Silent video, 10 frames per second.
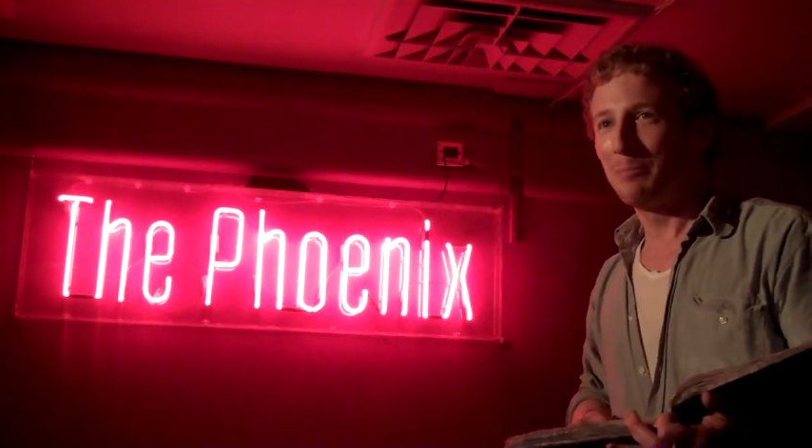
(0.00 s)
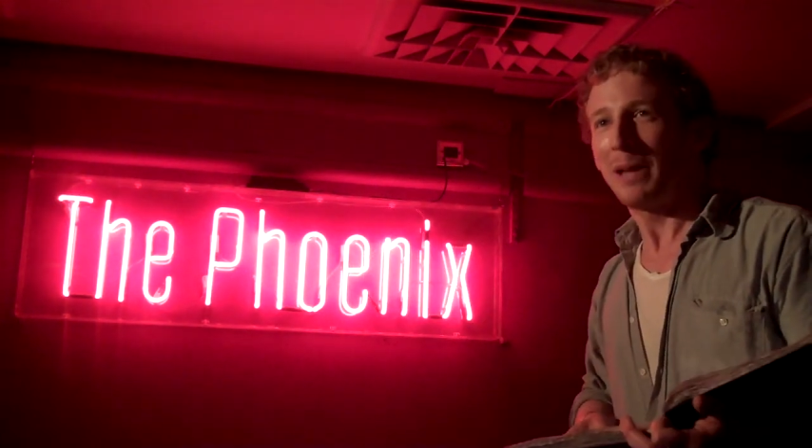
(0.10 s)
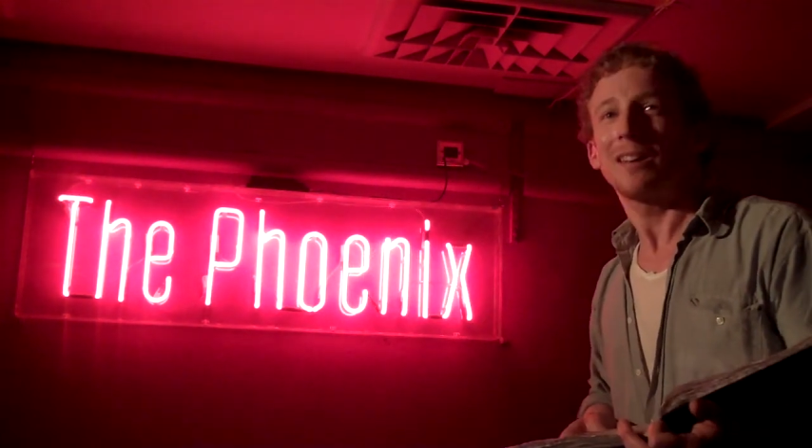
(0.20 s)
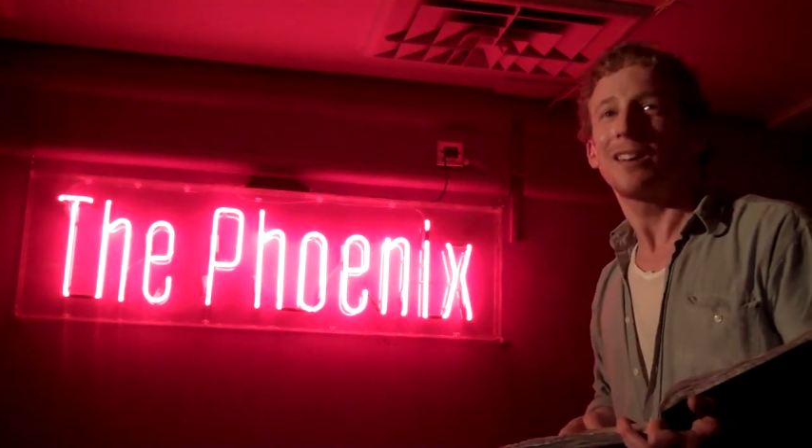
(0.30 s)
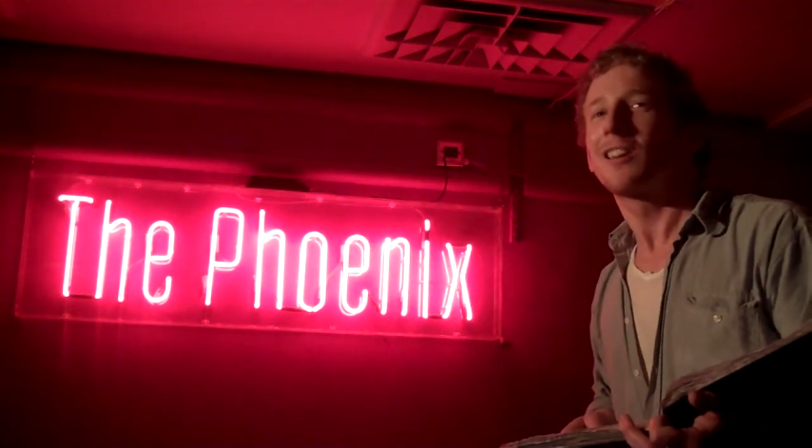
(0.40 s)

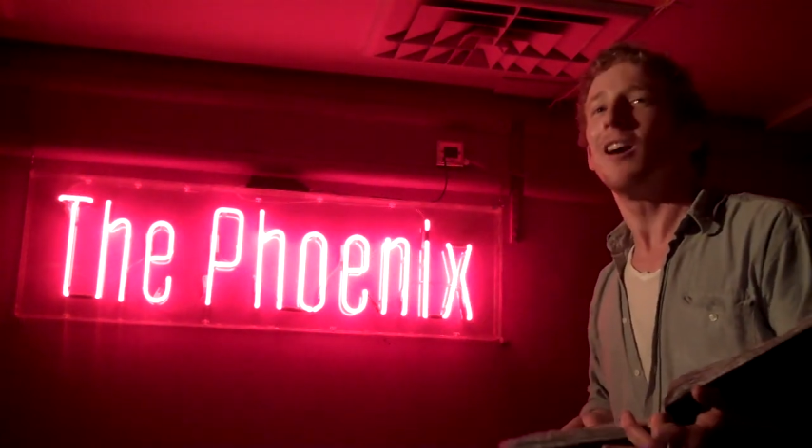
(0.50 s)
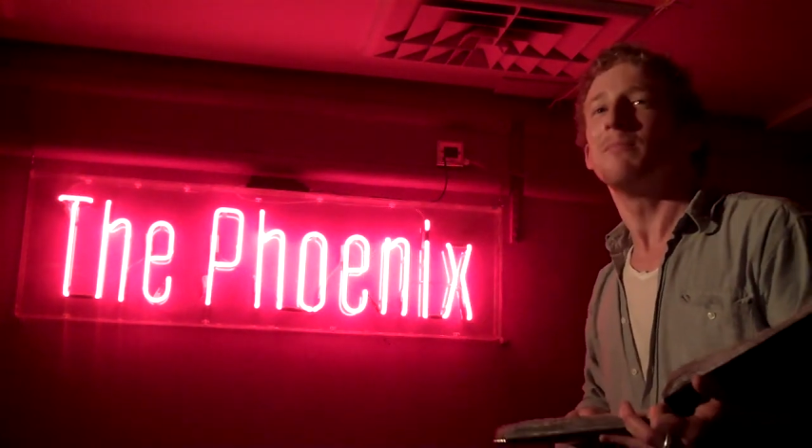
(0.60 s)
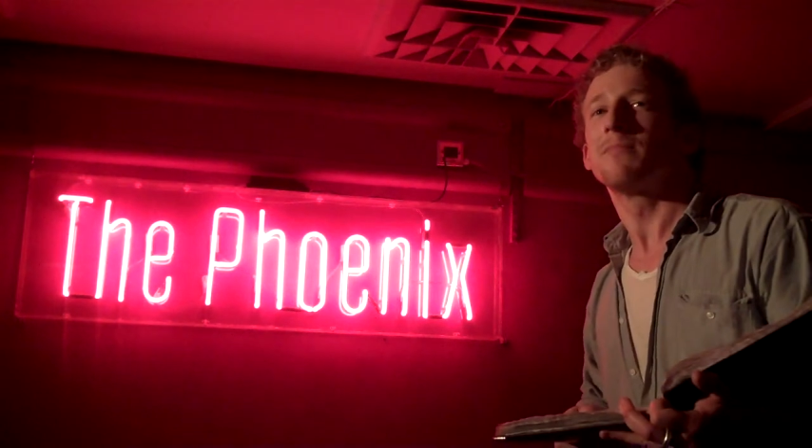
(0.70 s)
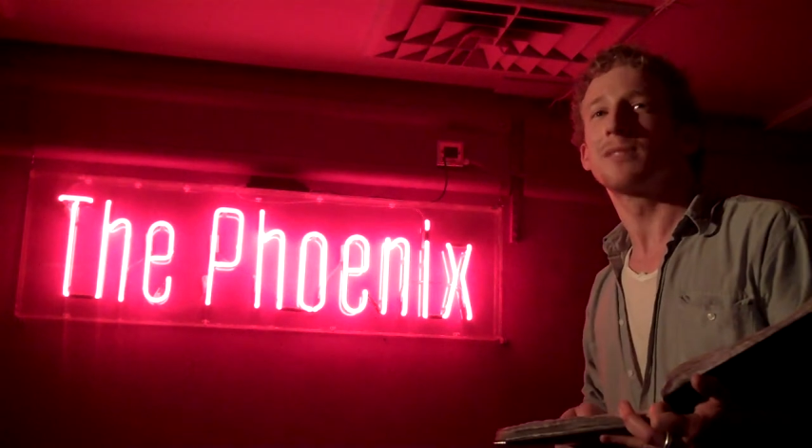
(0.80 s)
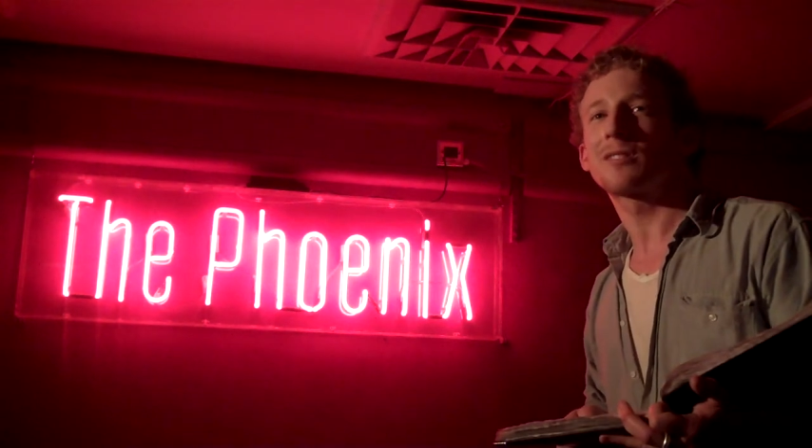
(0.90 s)
pink
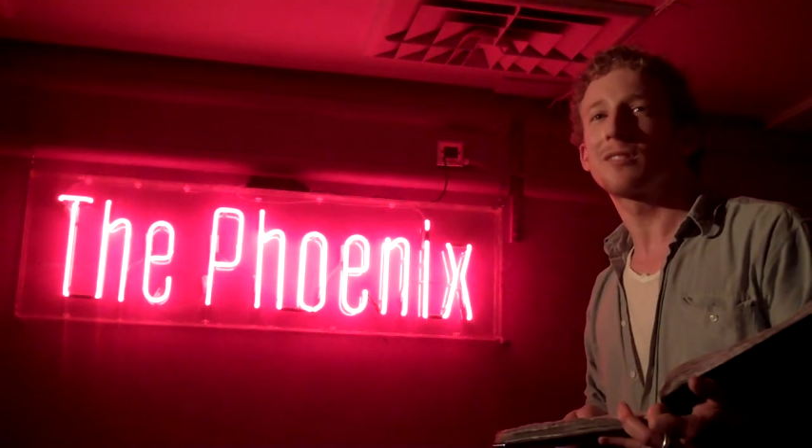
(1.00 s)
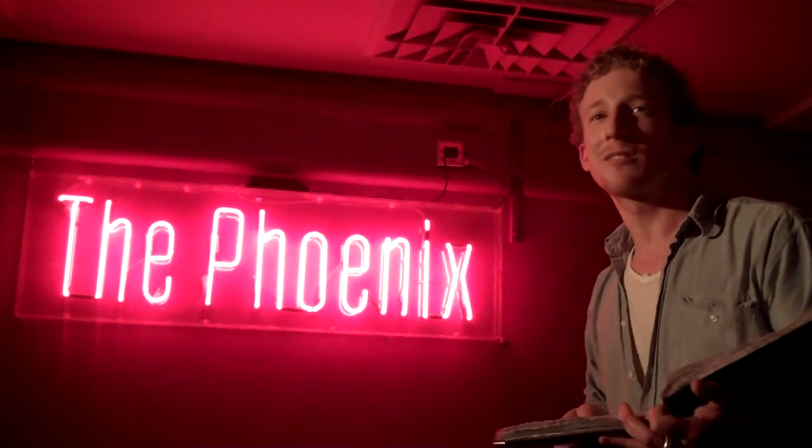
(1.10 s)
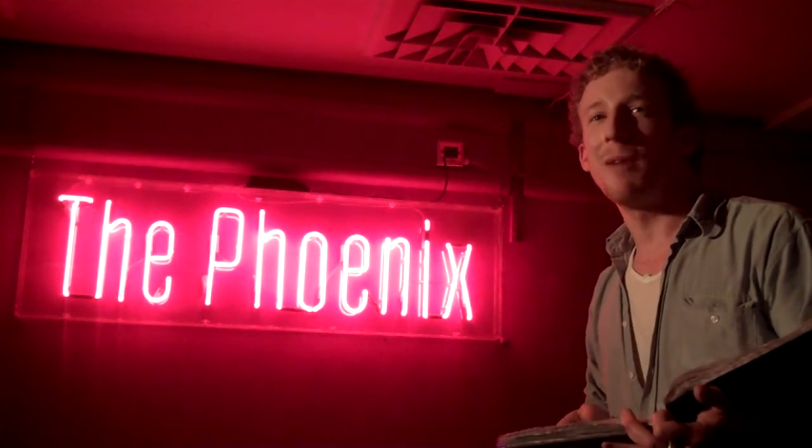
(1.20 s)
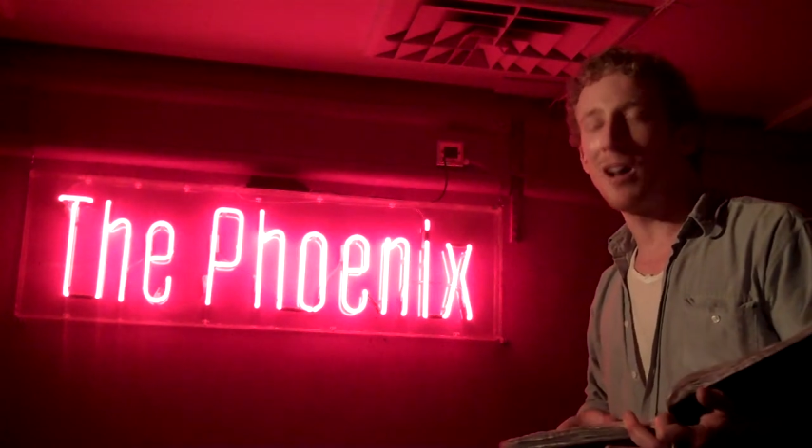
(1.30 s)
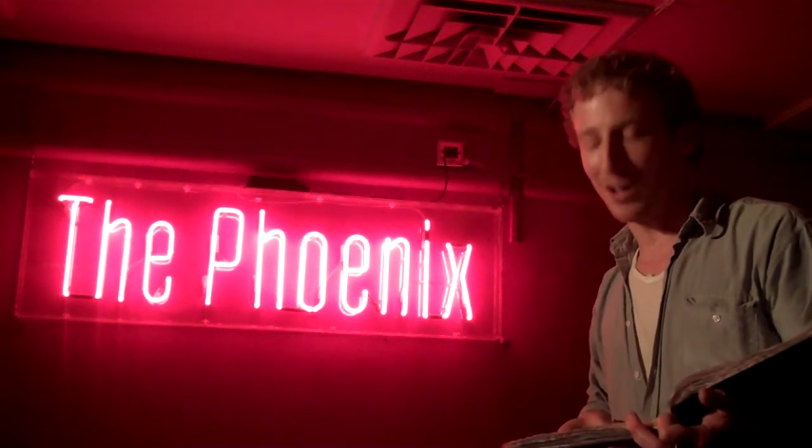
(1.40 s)
gums
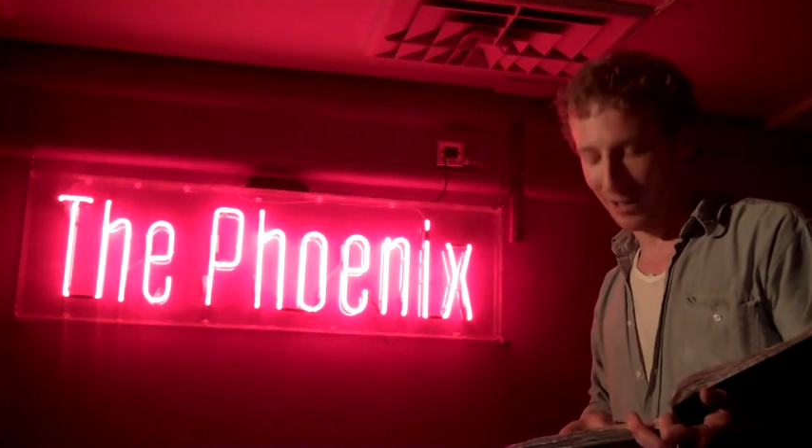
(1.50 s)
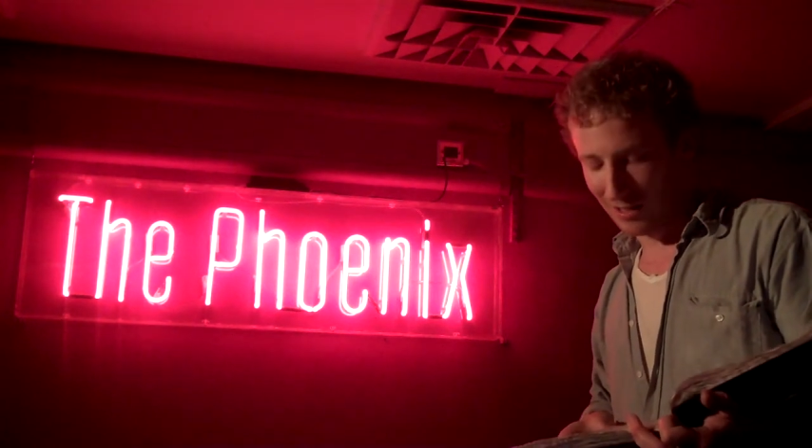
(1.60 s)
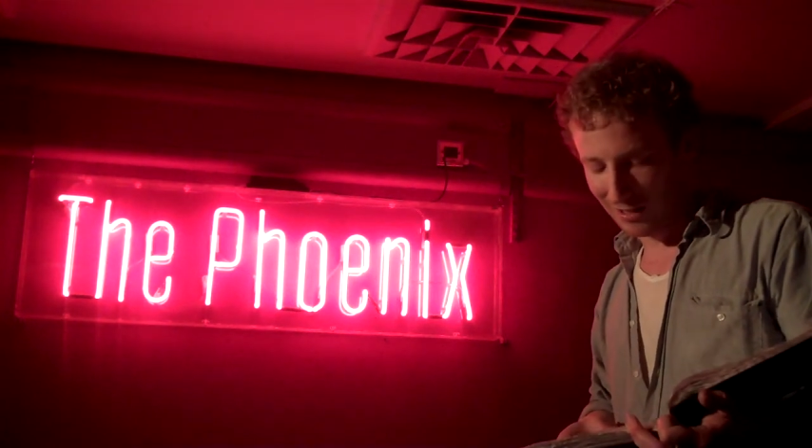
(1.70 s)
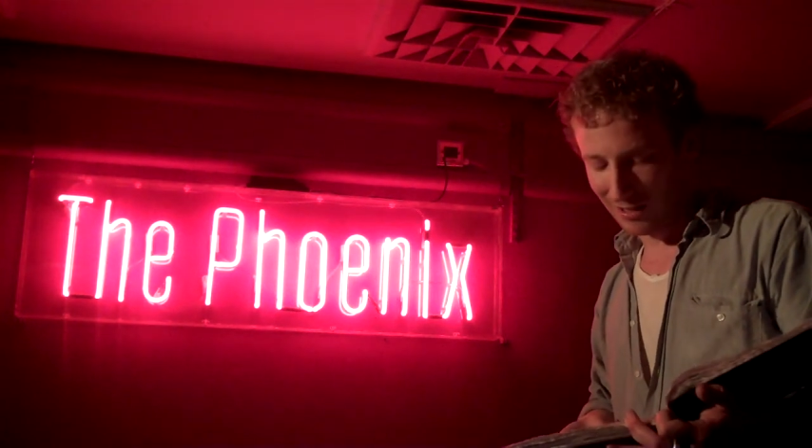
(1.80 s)
smile,